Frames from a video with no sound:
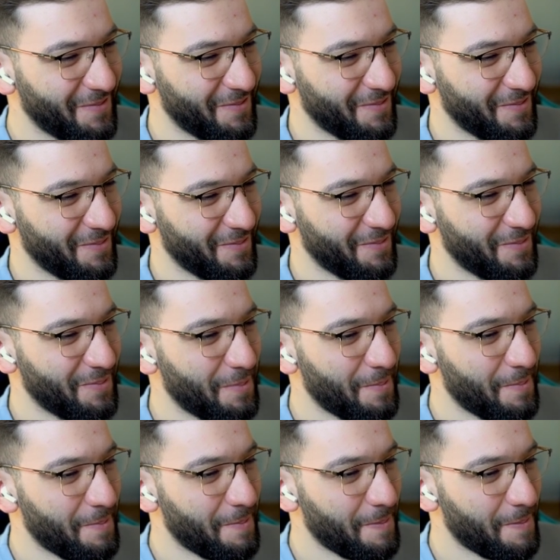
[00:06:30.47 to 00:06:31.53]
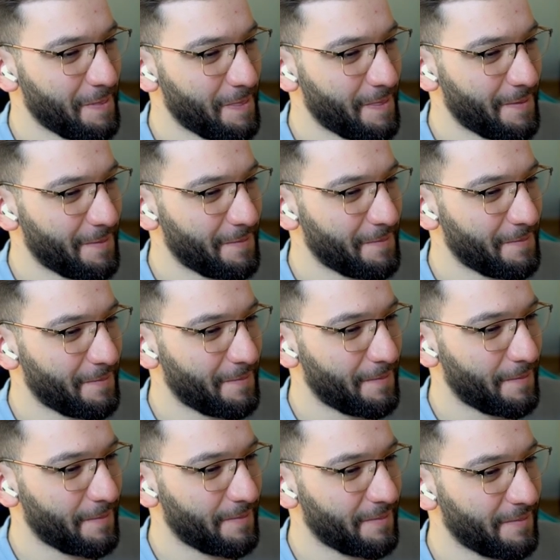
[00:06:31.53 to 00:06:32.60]

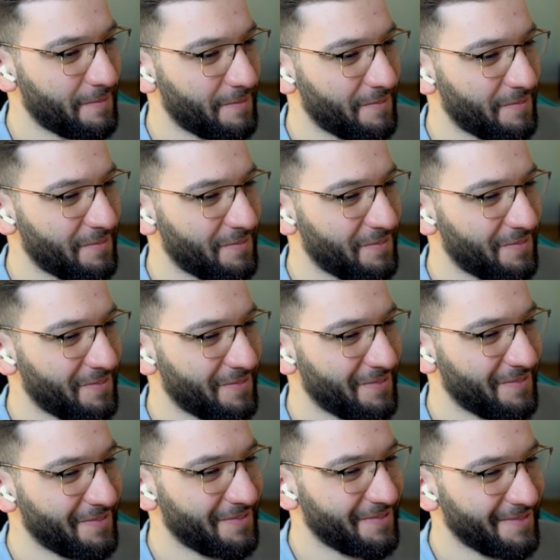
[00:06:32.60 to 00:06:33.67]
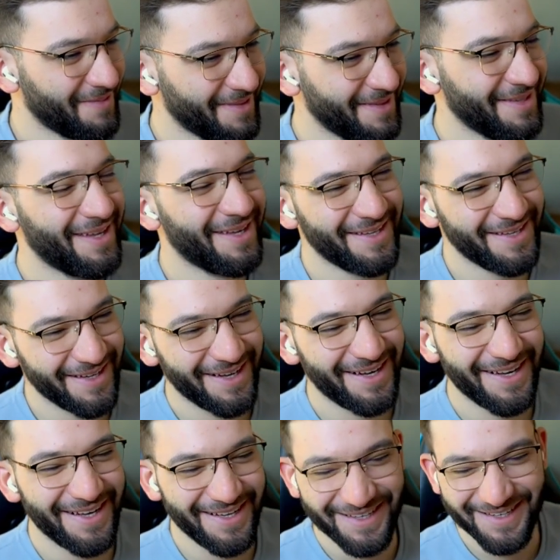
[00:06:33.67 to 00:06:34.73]

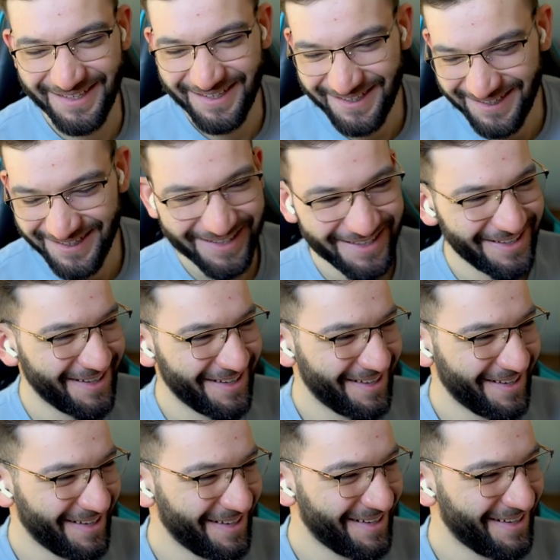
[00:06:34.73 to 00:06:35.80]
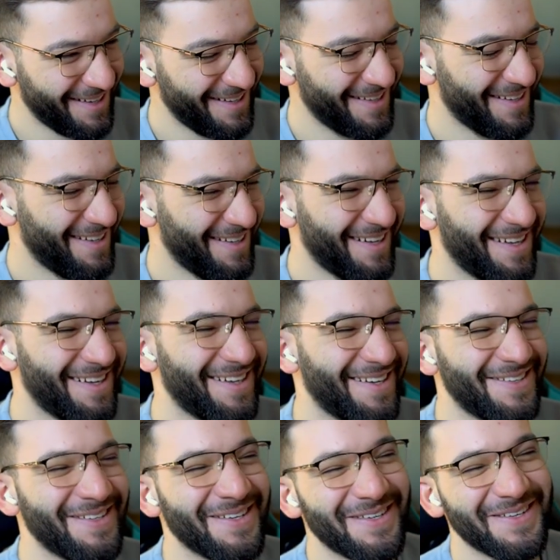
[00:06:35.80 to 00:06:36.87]

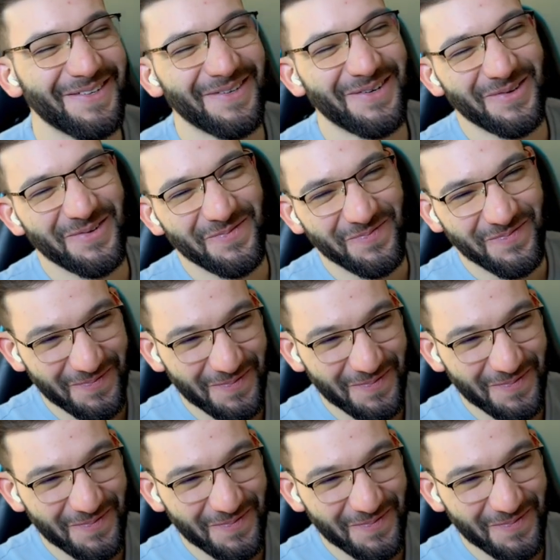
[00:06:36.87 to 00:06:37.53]
(not speaking)